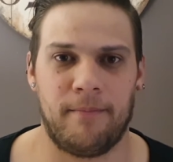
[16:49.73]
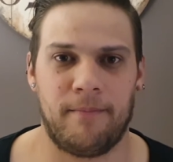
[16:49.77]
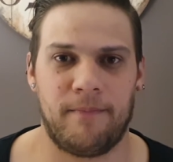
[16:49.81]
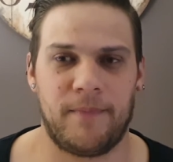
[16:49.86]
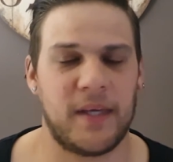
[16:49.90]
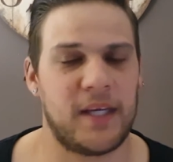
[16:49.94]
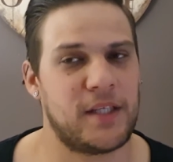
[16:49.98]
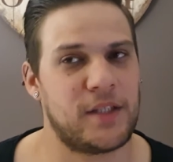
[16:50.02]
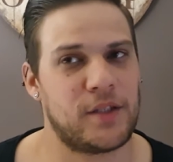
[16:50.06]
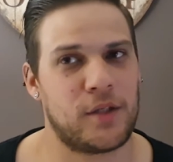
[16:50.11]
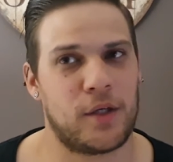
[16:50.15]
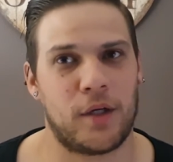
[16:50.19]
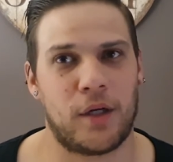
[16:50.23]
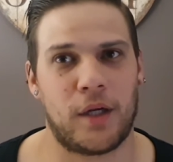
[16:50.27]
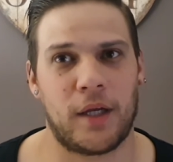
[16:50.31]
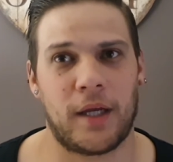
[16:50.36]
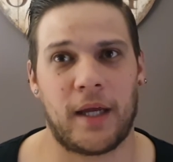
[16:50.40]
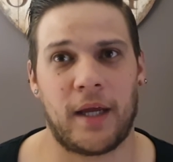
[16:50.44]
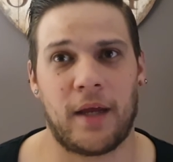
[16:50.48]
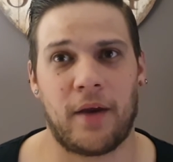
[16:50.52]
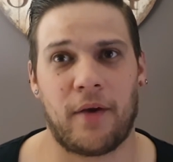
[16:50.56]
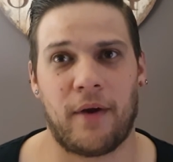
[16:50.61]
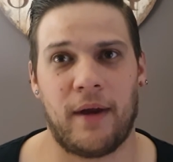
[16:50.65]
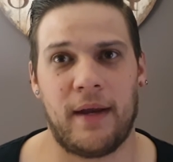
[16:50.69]
Things not
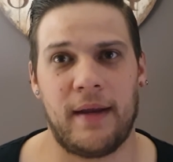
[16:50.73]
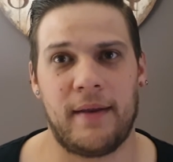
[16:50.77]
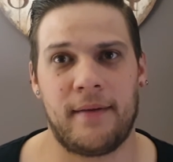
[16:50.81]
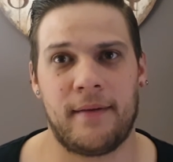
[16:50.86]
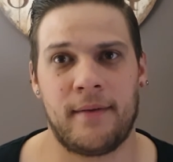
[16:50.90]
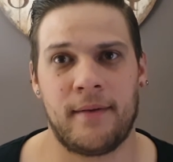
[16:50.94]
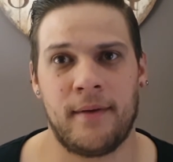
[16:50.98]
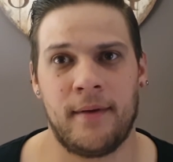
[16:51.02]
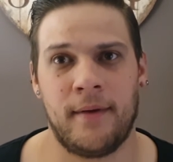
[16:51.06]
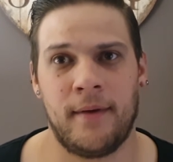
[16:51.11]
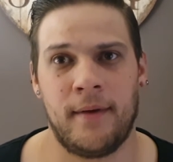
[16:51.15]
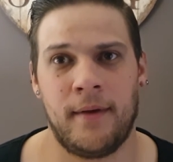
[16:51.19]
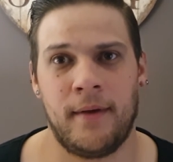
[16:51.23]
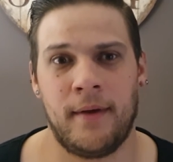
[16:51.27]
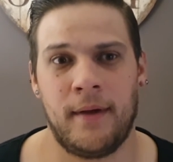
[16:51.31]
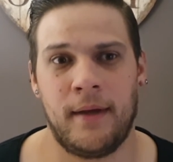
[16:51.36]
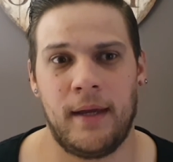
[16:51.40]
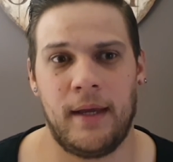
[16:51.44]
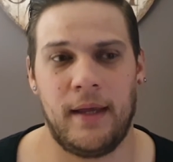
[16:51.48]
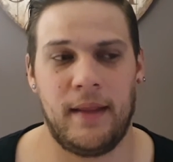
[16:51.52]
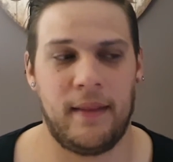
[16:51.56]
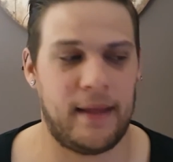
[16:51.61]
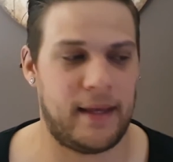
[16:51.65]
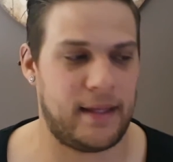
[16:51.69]
looking great
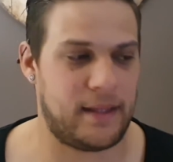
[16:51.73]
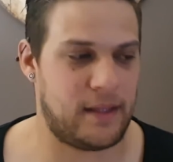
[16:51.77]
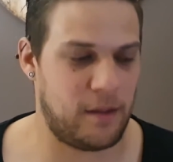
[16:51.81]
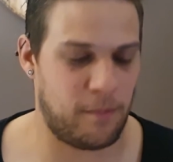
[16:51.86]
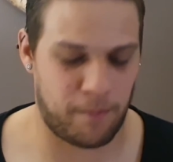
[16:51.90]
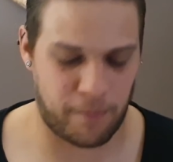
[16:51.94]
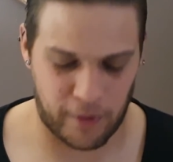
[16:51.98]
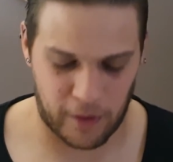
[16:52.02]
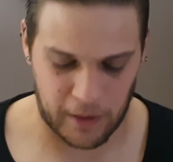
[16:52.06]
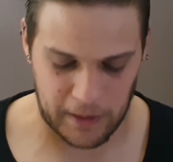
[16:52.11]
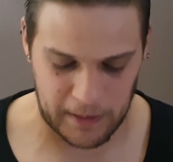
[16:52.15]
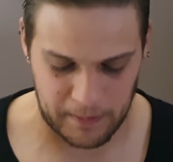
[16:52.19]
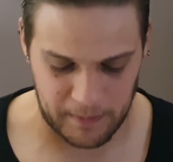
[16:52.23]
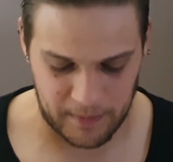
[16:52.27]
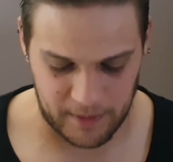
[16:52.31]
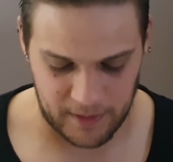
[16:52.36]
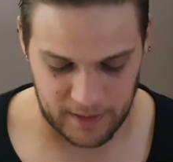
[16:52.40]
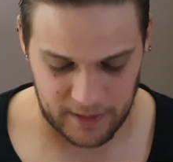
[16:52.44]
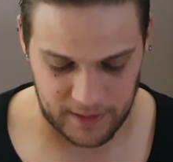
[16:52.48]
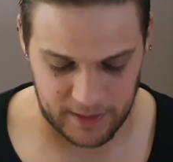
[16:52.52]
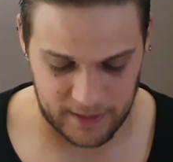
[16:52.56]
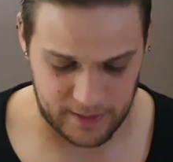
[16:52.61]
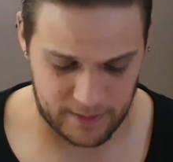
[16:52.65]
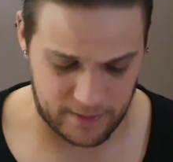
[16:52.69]
in that
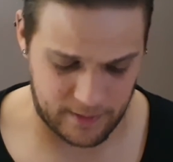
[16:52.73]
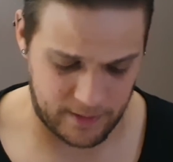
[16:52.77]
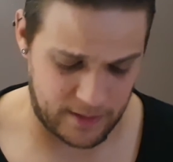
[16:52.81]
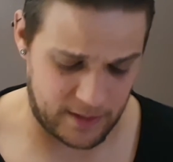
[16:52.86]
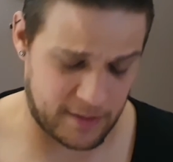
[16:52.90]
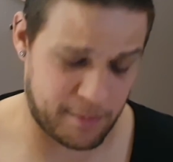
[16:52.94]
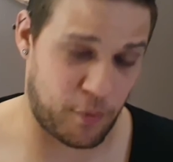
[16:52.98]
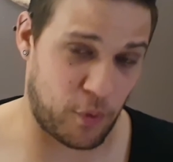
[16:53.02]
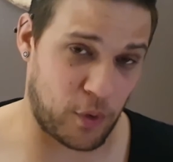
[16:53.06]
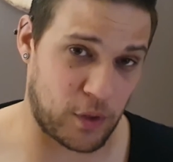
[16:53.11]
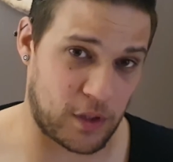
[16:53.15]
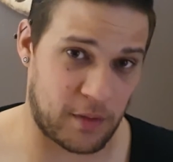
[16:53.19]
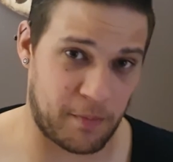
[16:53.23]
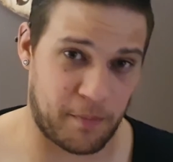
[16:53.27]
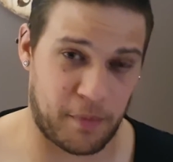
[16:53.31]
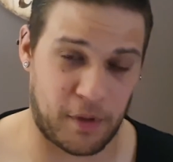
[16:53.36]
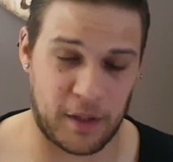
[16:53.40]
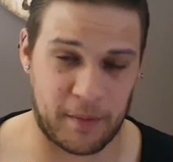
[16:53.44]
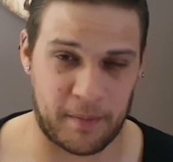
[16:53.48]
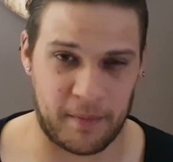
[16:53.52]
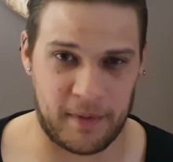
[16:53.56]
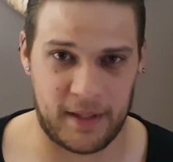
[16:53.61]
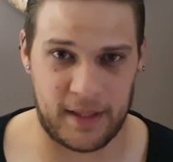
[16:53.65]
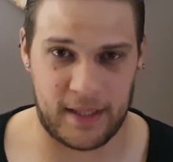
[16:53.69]
department, the sport
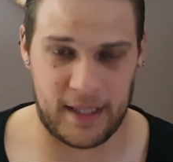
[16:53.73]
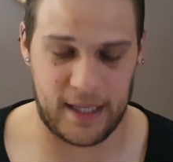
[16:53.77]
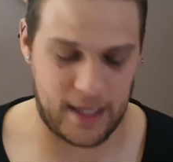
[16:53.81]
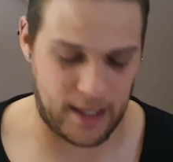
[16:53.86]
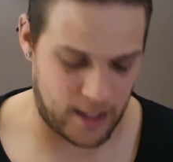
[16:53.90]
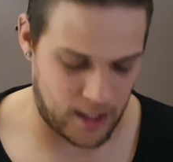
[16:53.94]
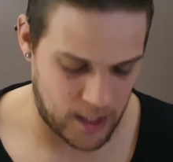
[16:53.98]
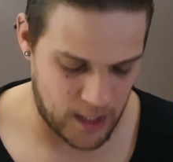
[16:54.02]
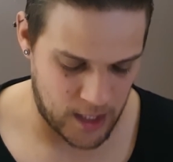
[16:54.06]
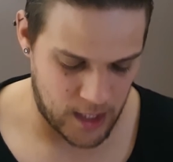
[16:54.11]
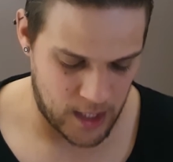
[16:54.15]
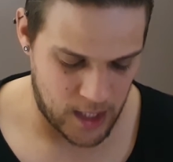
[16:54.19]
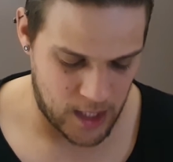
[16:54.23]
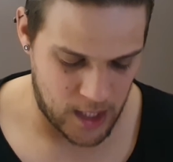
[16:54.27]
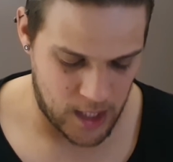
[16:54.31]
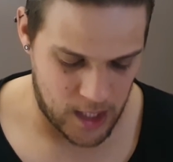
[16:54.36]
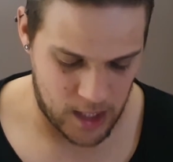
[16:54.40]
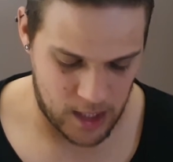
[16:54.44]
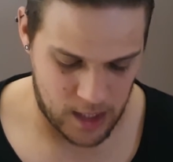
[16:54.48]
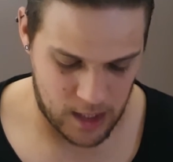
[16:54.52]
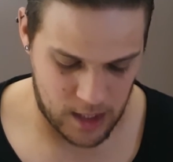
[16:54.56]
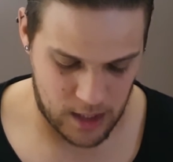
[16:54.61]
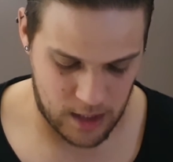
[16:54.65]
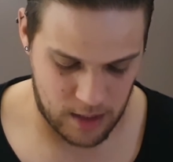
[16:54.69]
department there.
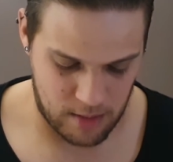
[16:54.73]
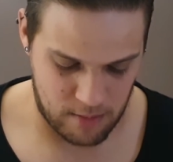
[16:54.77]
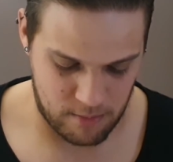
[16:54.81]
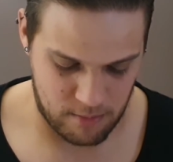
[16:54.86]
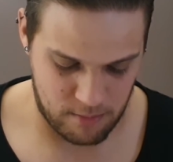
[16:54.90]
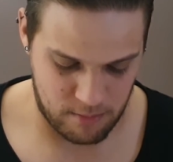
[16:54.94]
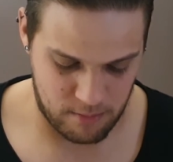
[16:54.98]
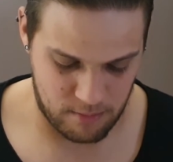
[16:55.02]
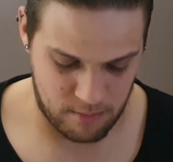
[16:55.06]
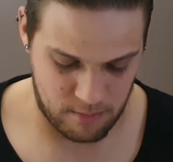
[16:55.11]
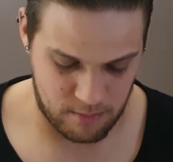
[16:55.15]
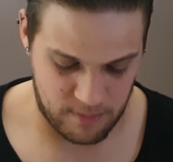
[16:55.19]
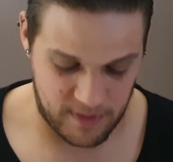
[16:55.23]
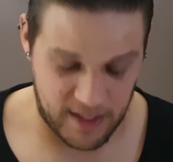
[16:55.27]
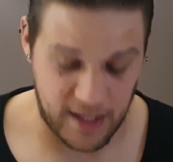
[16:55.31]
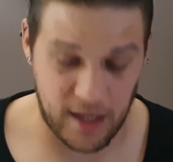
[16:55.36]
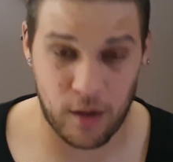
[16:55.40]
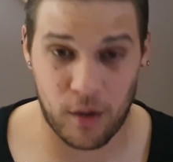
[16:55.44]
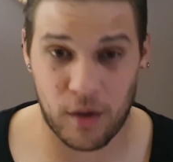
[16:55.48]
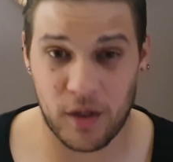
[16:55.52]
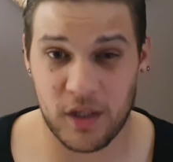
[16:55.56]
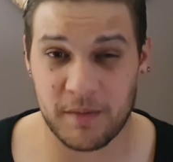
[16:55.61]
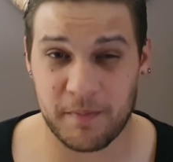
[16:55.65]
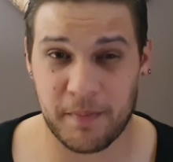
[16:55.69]
Then
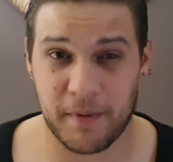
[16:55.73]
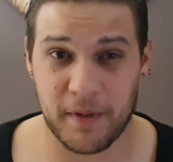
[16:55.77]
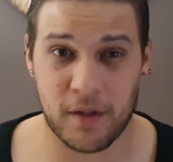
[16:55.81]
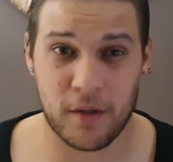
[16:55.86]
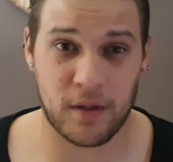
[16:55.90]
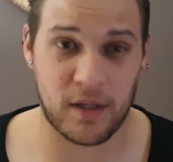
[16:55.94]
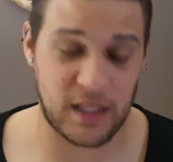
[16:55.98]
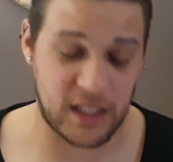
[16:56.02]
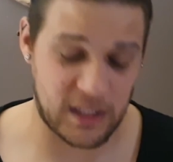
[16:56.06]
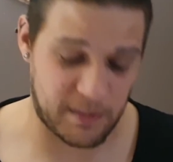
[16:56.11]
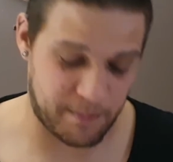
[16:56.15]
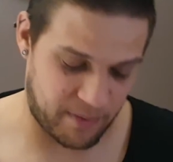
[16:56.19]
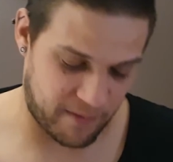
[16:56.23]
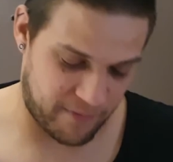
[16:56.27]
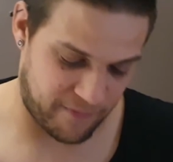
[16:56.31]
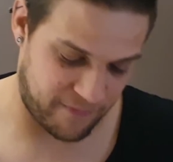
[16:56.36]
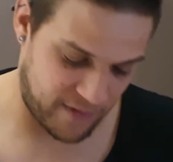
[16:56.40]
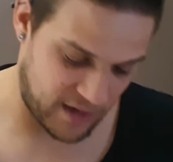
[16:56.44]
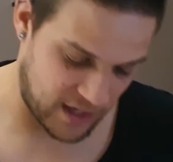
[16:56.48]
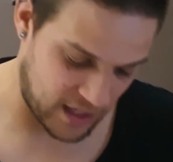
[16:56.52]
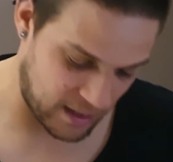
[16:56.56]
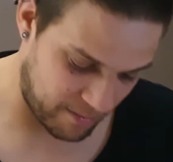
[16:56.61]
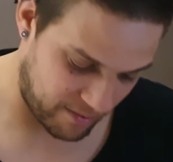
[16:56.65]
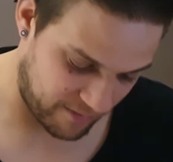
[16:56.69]
last but not least,
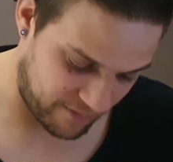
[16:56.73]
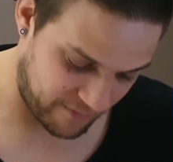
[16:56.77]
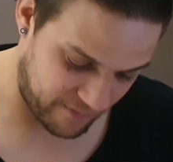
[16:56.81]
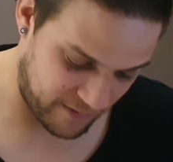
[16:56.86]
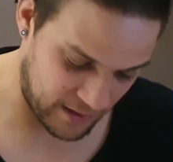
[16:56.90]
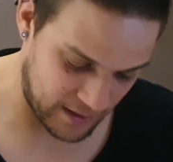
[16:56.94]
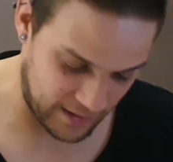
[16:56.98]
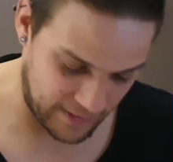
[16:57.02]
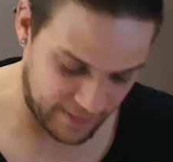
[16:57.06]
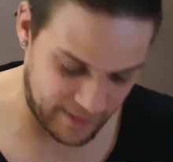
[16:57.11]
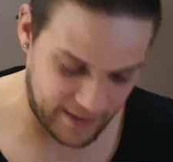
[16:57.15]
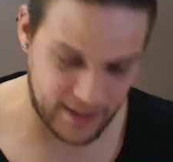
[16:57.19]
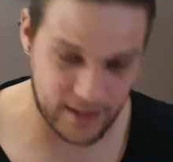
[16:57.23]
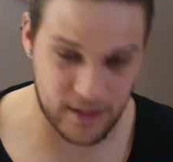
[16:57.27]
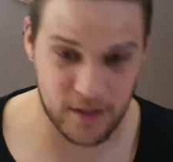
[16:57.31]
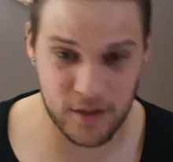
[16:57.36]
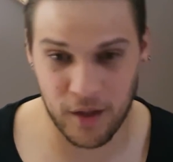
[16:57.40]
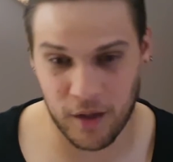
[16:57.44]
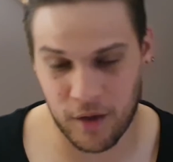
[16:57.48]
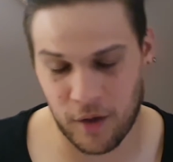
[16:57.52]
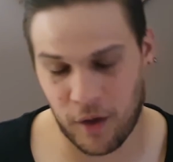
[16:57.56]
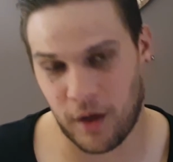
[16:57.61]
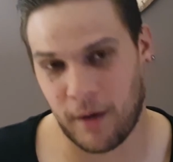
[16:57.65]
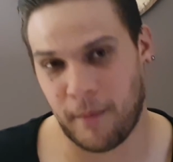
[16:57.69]
Bafana, they
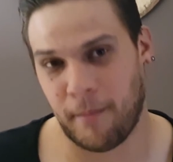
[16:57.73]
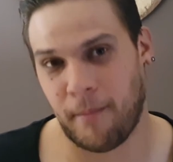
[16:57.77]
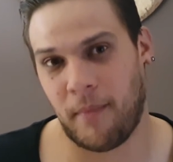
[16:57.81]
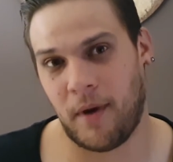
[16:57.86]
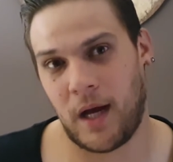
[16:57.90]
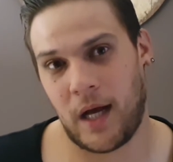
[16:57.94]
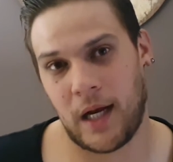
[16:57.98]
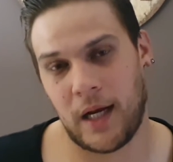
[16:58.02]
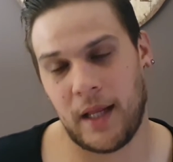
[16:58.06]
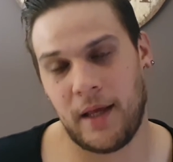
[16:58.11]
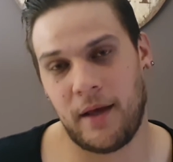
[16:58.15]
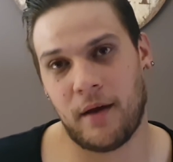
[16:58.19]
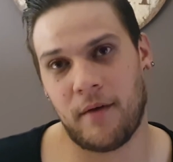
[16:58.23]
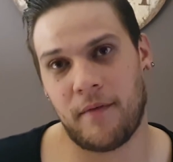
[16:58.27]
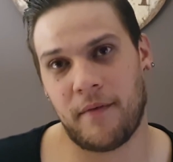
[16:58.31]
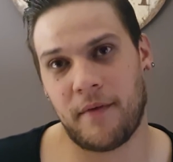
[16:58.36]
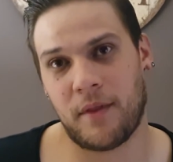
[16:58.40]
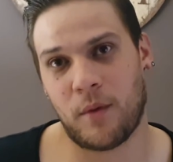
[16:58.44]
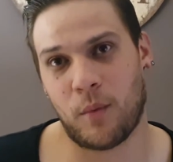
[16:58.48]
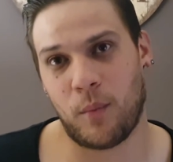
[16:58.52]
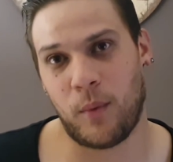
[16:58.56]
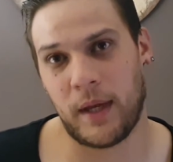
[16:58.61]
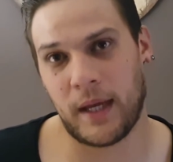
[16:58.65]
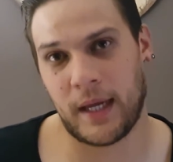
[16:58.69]
took on Mali over
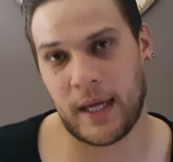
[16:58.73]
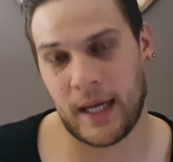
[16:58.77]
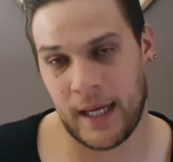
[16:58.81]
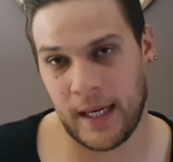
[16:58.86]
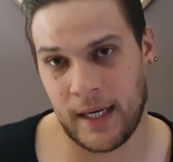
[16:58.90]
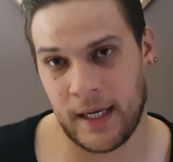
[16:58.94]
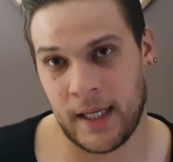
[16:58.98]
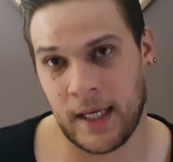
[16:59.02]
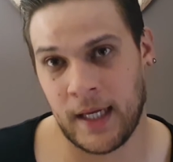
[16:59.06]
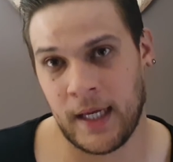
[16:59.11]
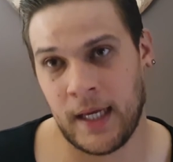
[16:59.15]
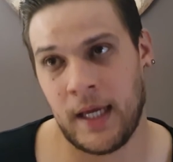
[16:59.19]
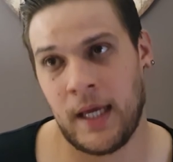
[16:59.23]
the weekend.